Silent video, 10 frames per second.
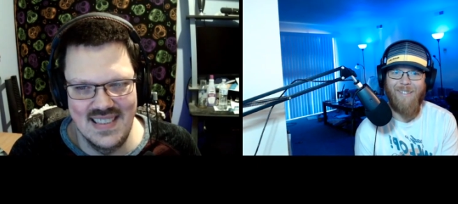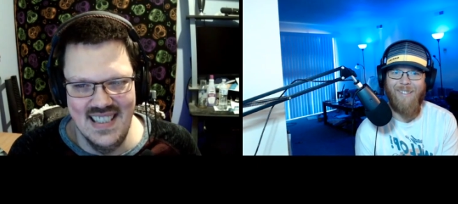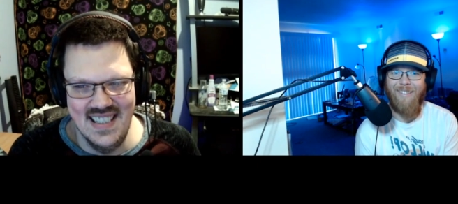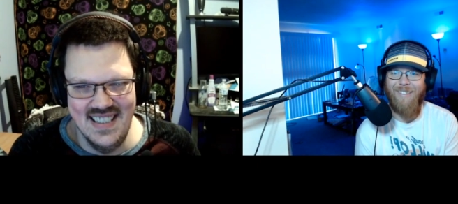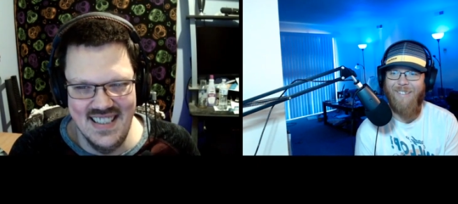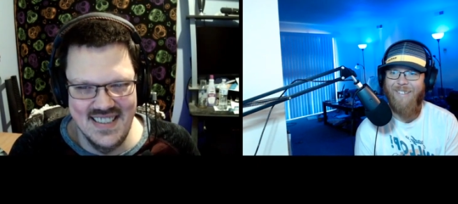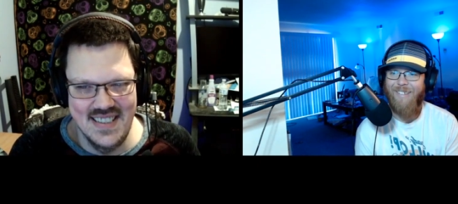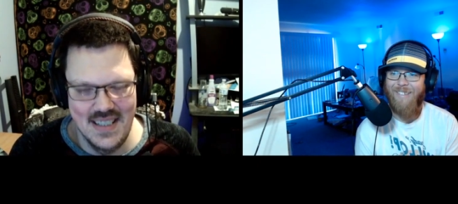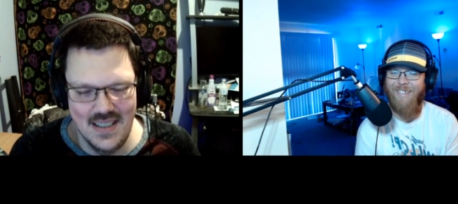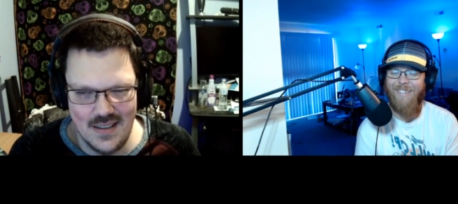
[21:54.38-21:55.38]
Speaker 1: That's
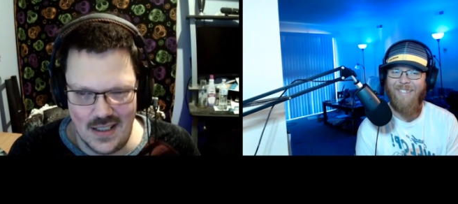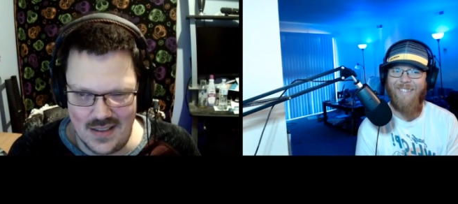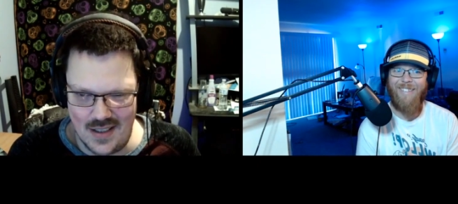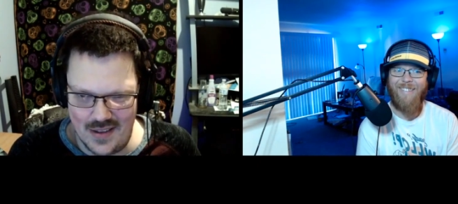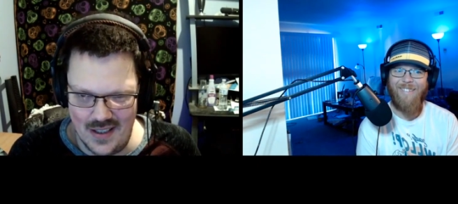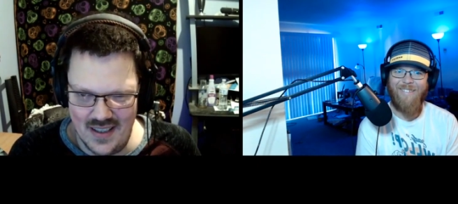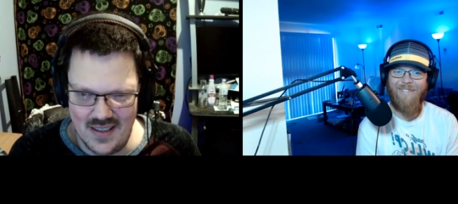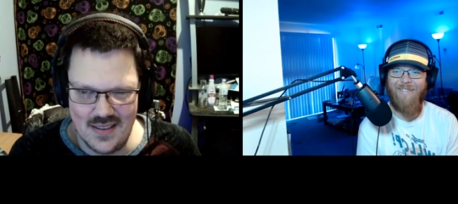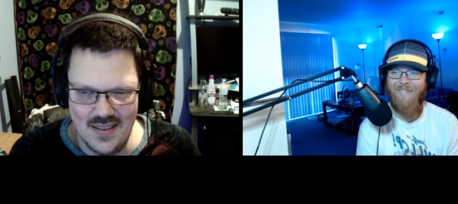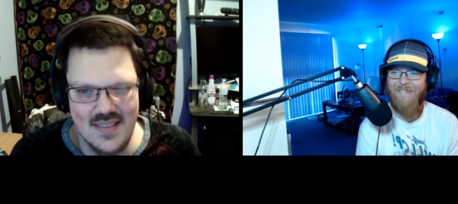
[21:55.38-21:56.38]
a
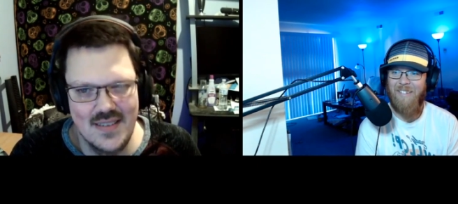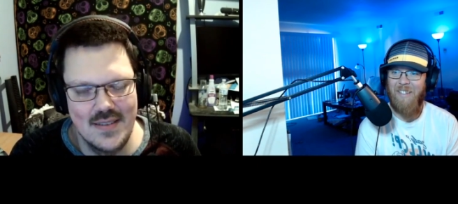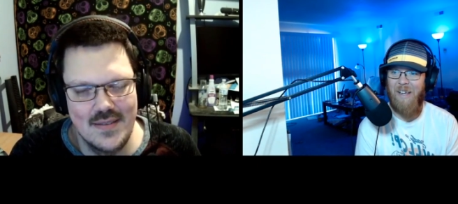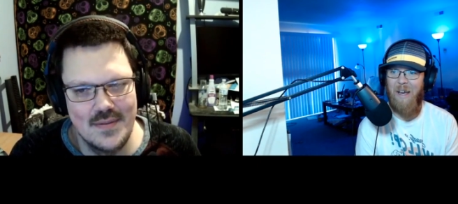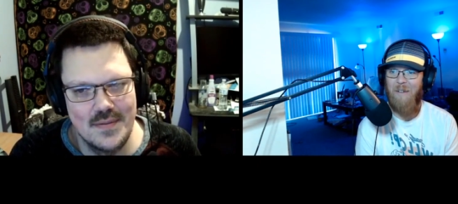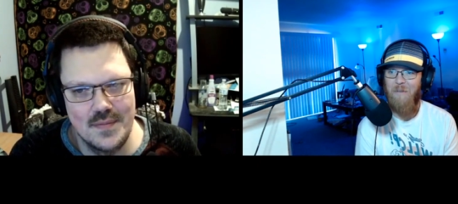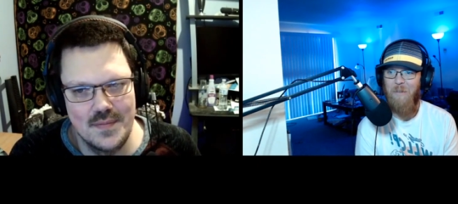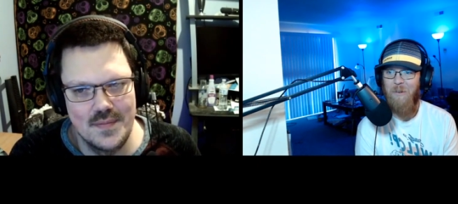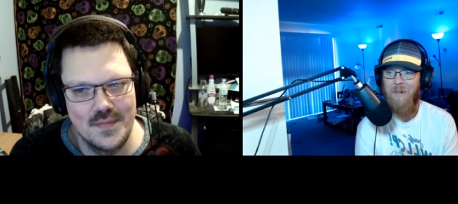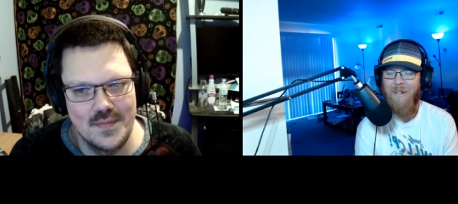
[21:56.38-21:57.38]
thing? It's like
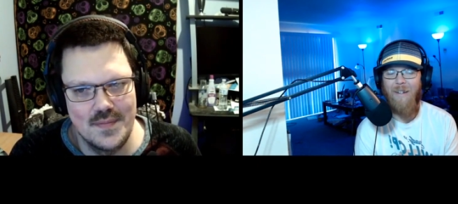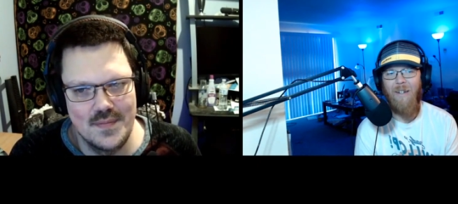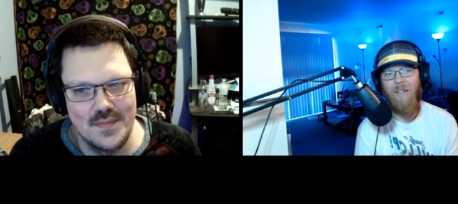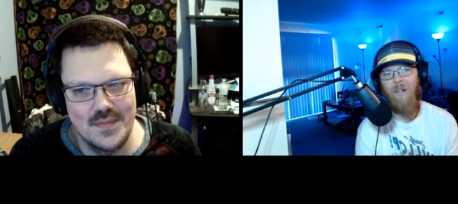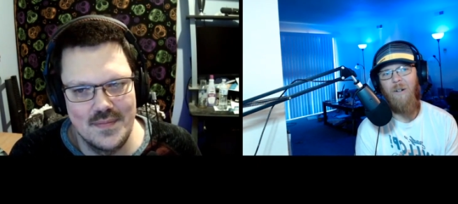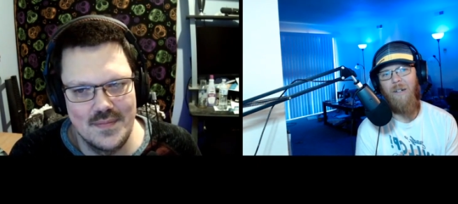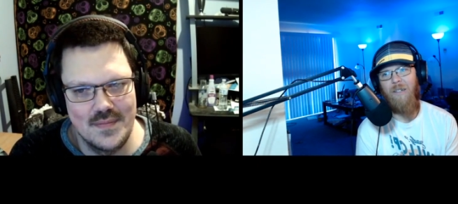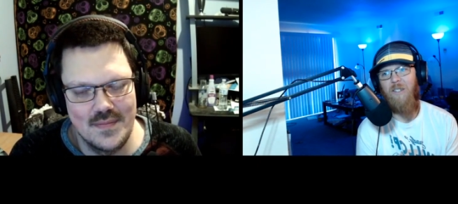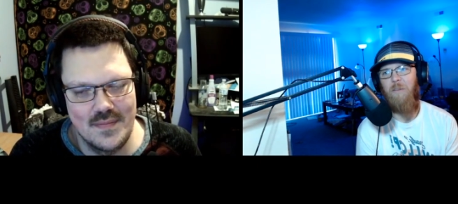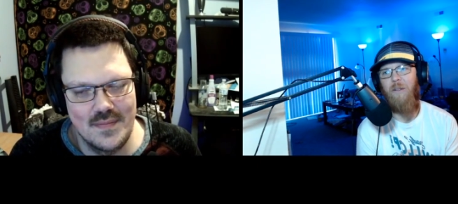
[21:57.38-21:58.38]
half a point.
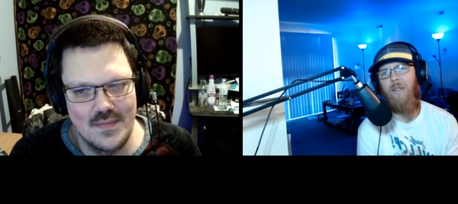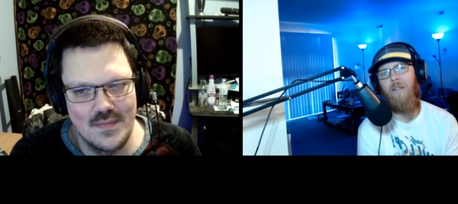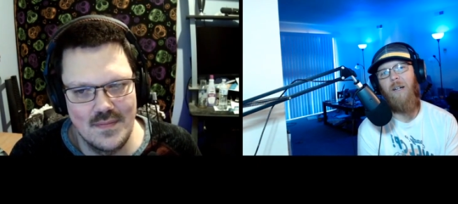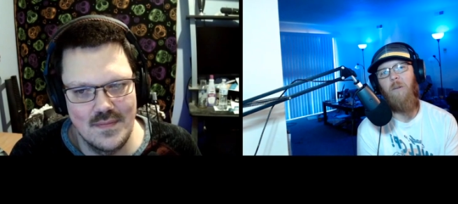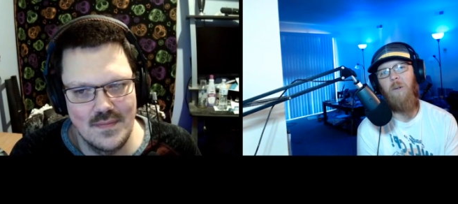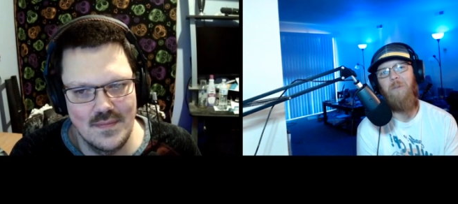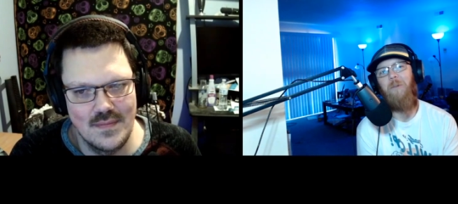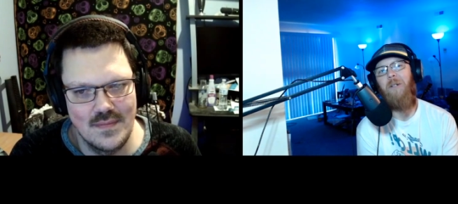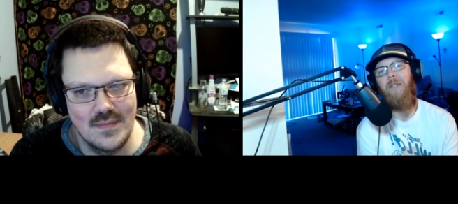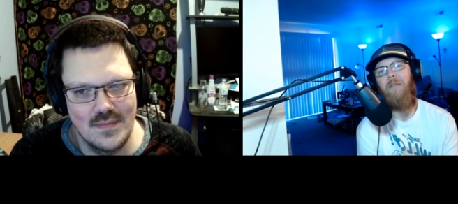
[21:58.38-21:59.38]
Well, I split it. I
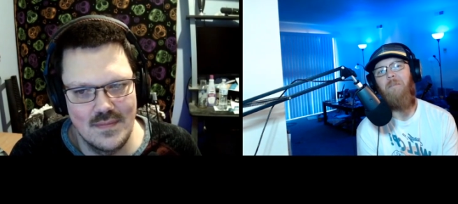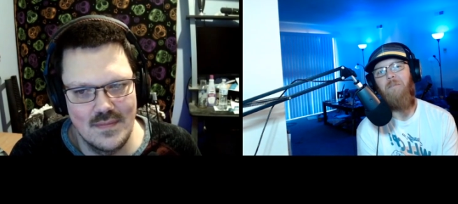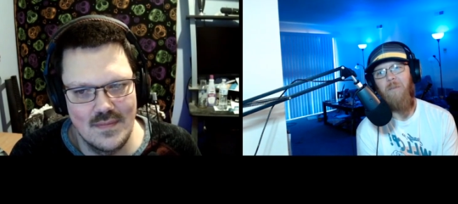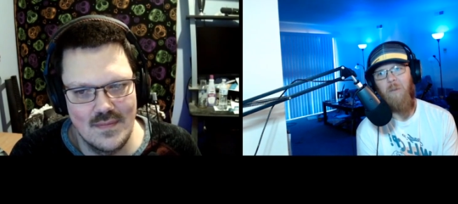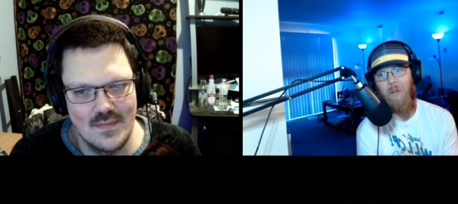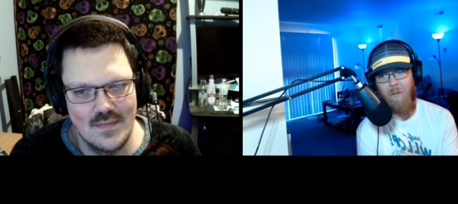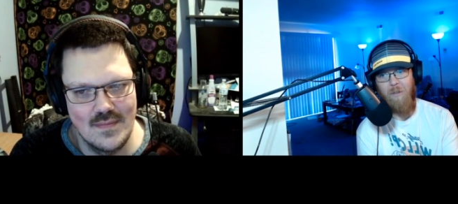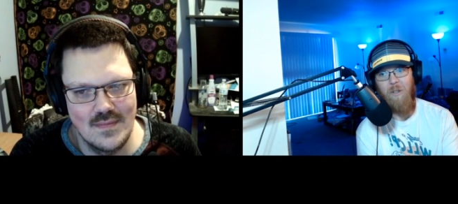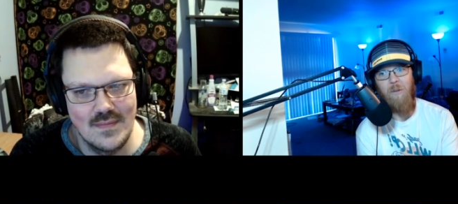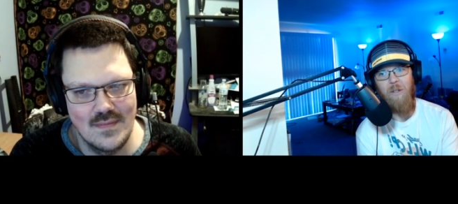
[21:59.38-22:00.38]
won one
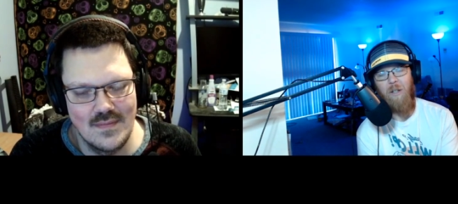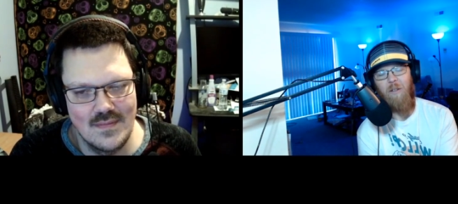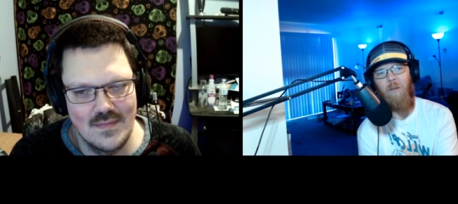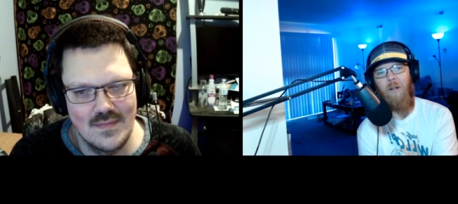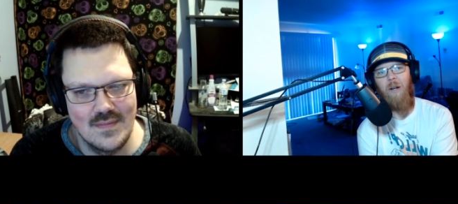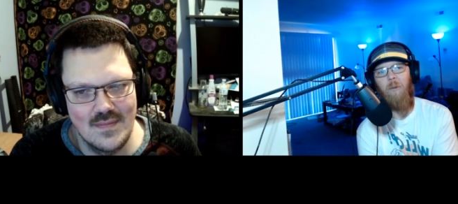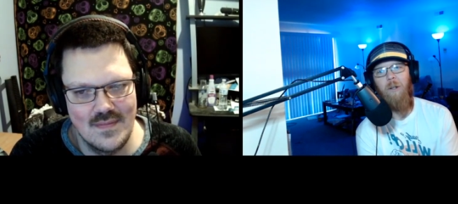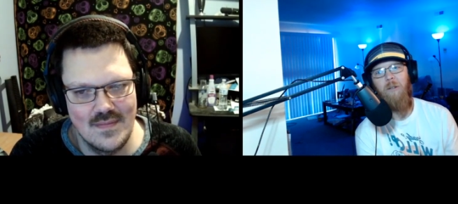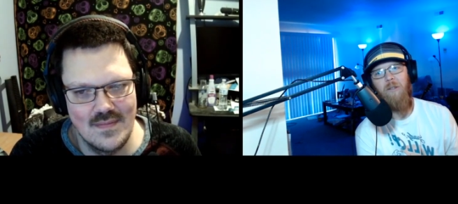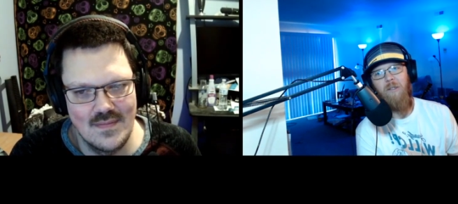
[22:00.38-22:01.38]
where she was like
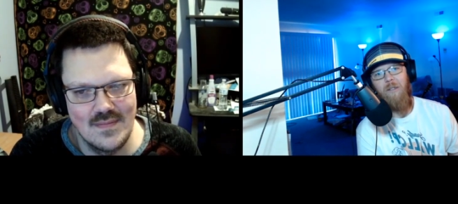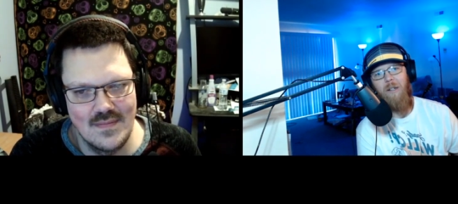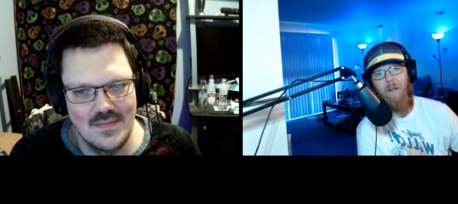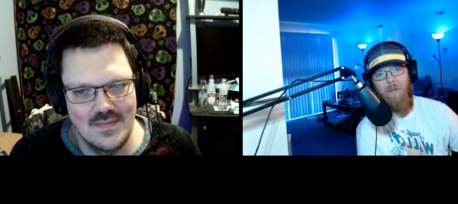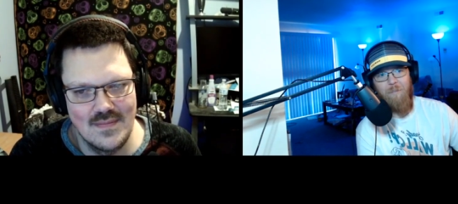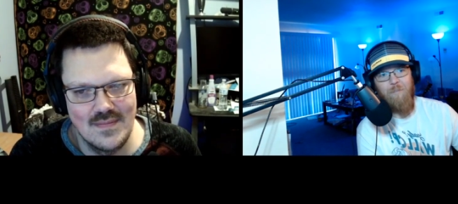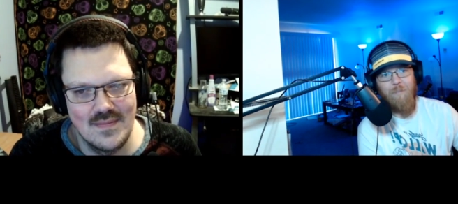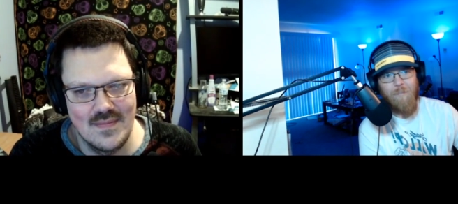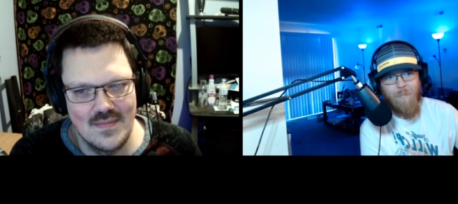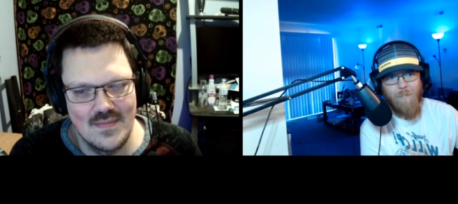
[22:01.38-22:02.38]
throwing out riddles
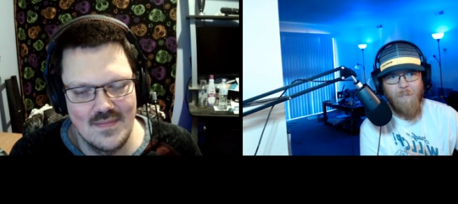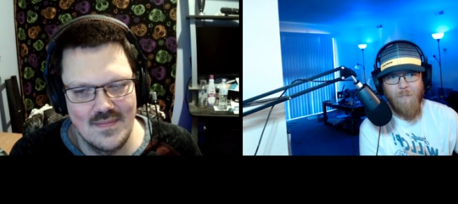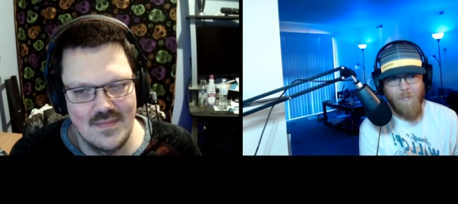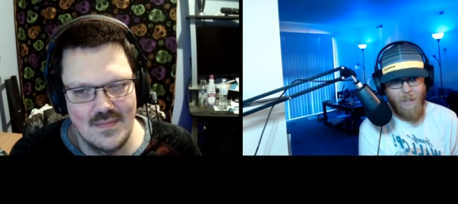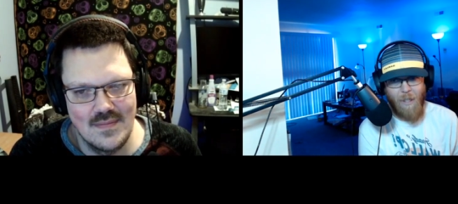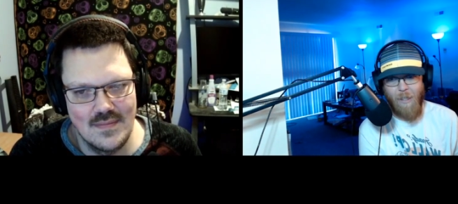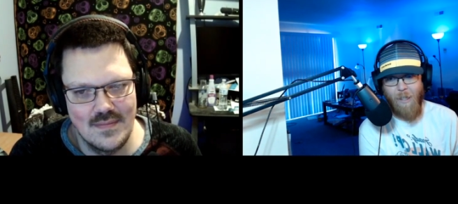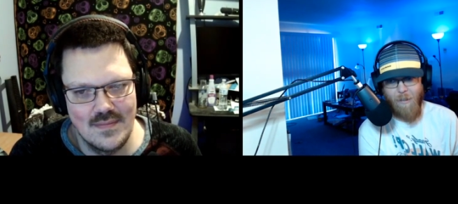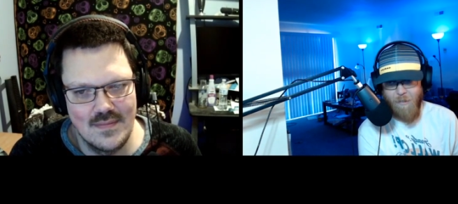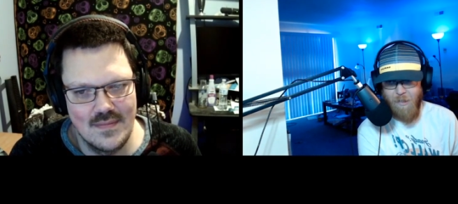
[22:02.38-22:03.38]
and
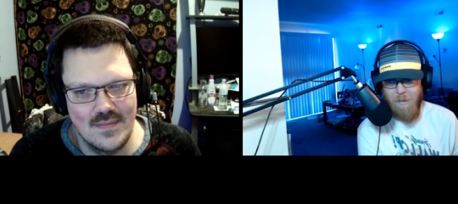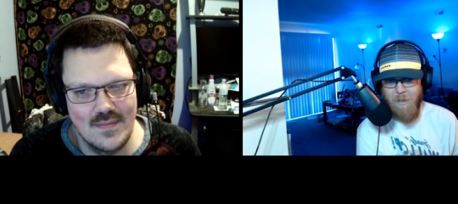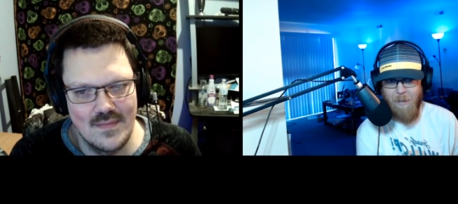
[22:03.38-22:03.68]
I got at